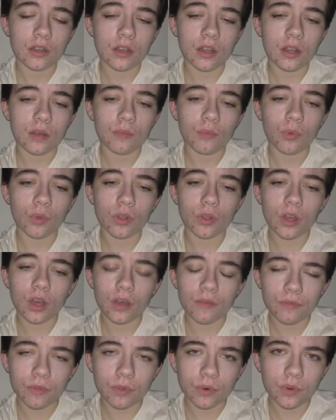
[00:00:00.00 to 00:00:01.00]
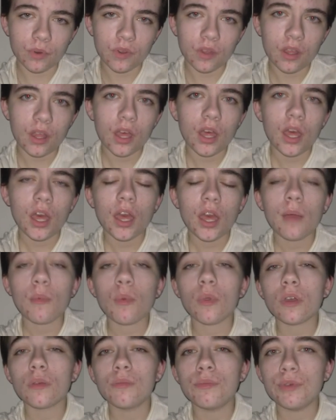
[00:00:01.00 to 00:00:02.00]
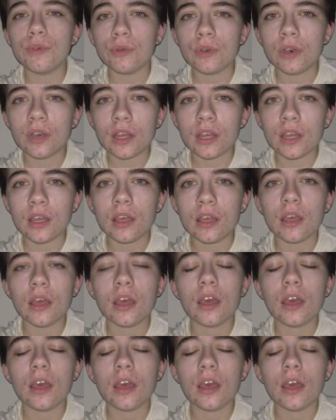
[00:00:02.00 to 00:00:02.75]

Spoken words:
and more comfort and more community.